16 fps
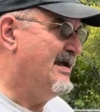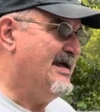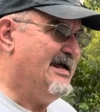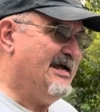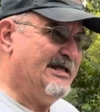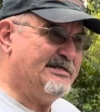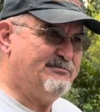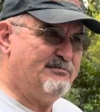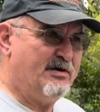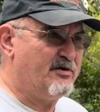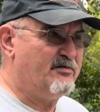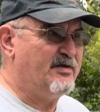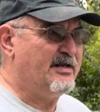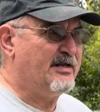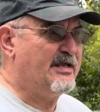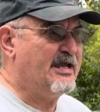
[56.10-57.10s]
It's bigger
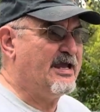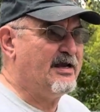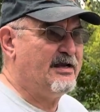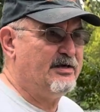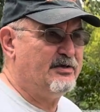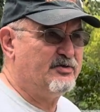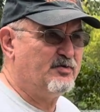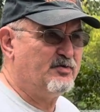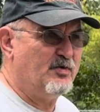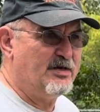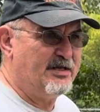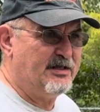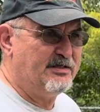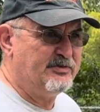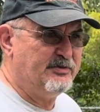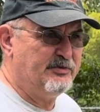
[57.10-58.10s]
than a Catalina
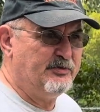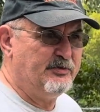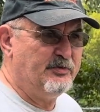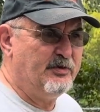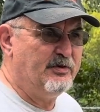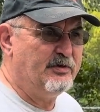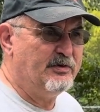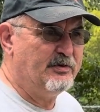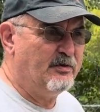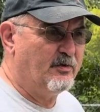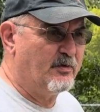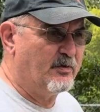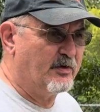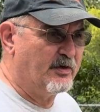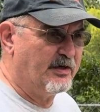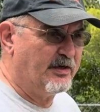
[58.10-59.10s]
22
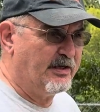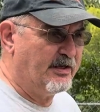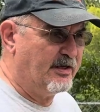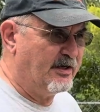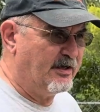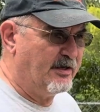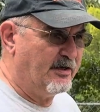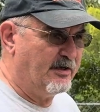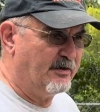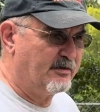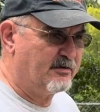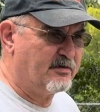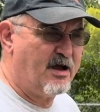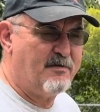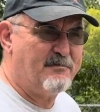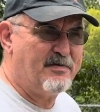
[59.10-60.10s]
or a
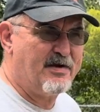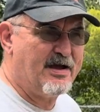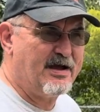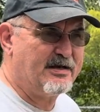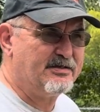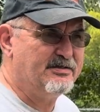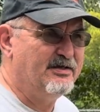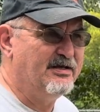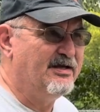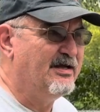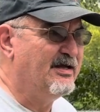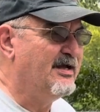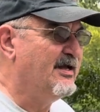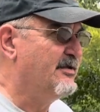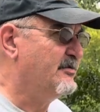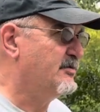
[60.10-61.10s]
compact.
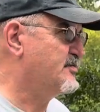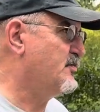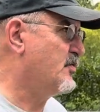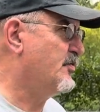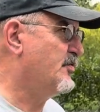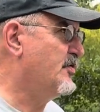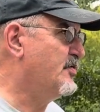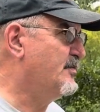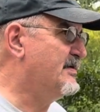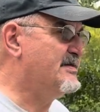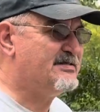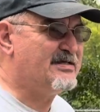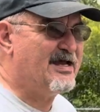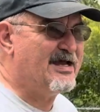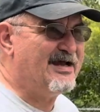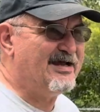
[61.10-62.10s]
There's more room
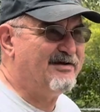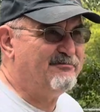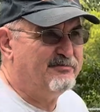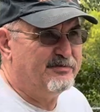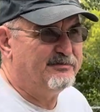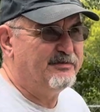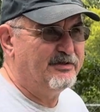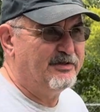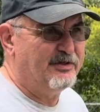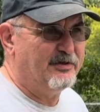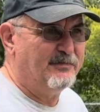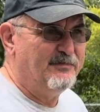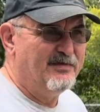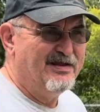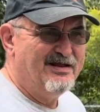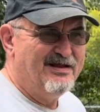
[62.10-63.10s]
inside, but you know,
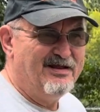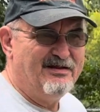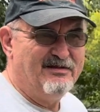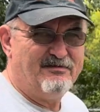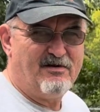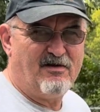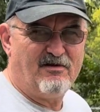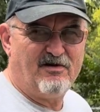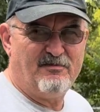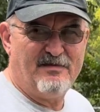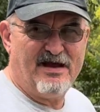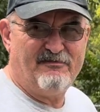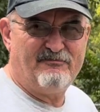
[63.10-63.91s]
all of them have